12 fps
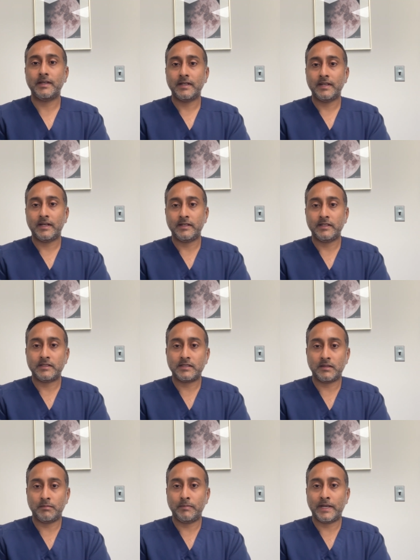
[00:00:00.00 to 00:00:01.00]
And it's a
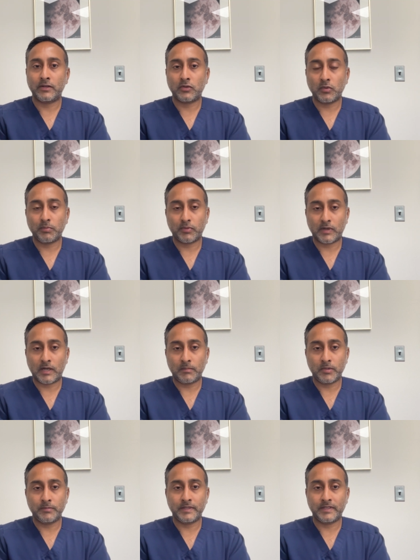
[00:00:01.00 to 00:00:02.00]
medical
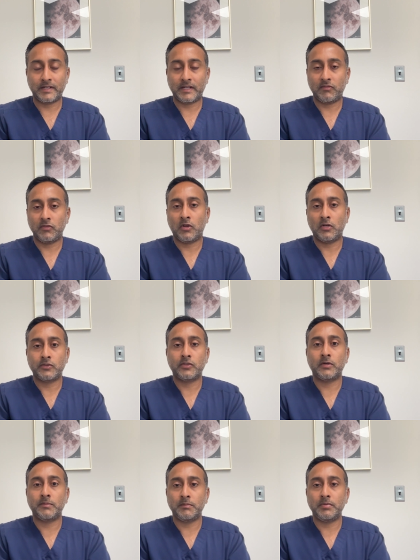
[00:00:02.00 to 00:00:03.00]
problem that can have long
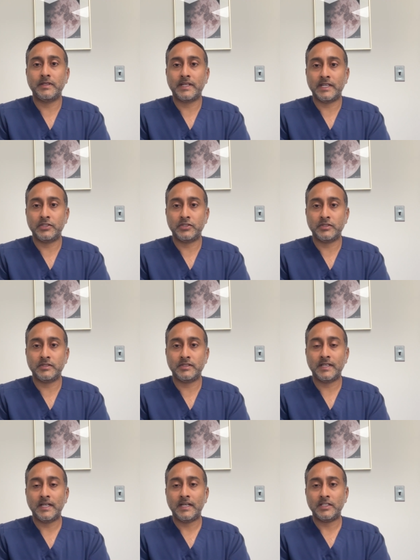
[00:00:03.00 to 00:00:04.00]
term implications
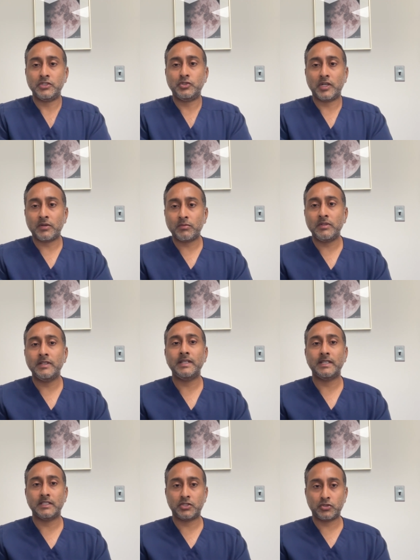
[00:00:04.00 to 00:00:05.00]
and generally
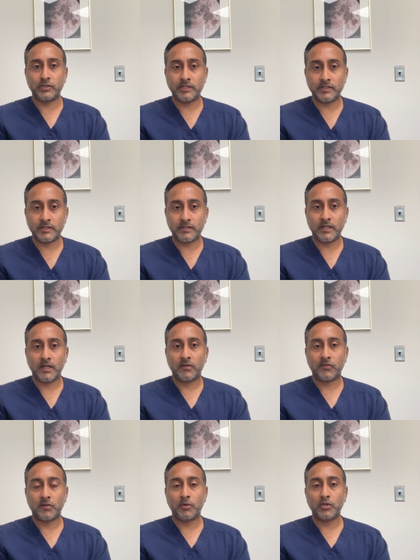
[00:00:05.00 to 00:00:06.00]
is treated
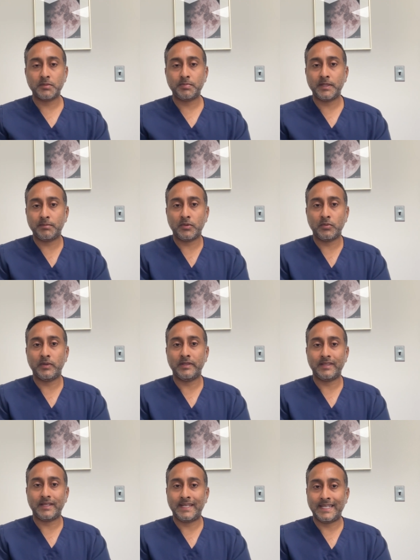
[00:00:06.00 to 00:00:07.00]
for most people with
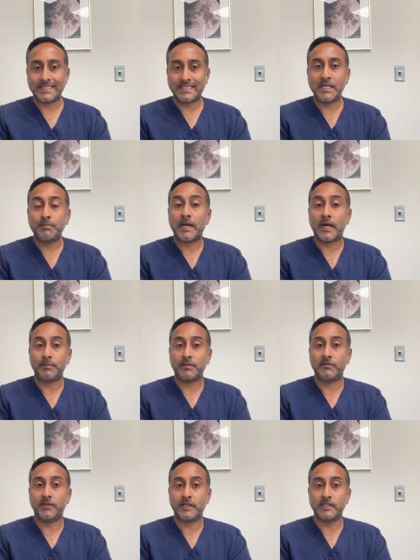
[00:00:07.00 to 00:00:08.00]
a CPAP
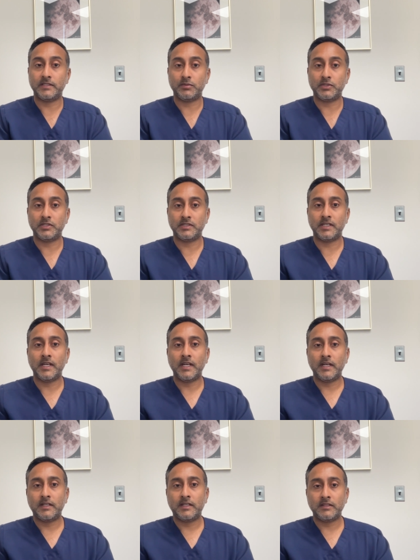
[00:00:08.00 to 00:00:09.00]
device, which is
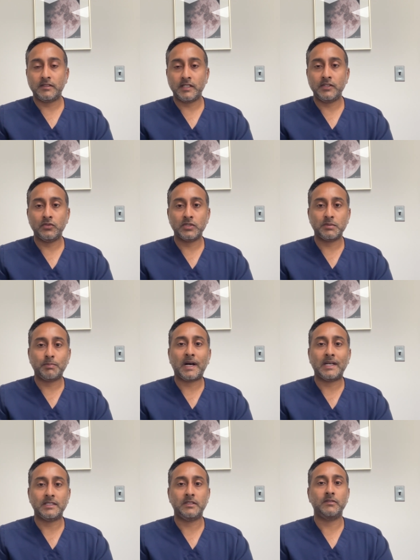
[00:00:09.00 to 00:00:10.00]
continuous
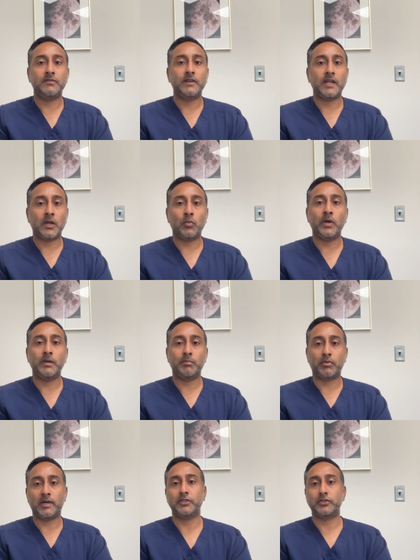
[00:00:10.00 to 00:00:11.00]
positive airway
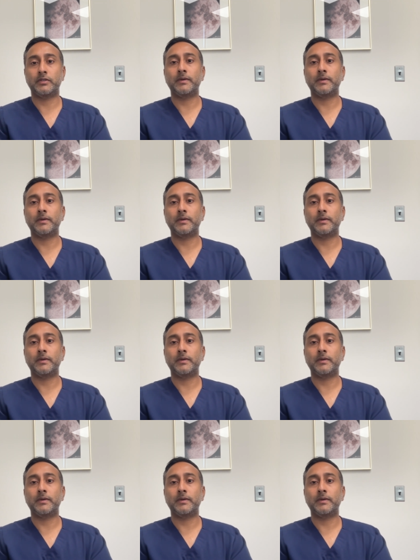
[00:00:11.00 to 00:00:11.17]
pressure.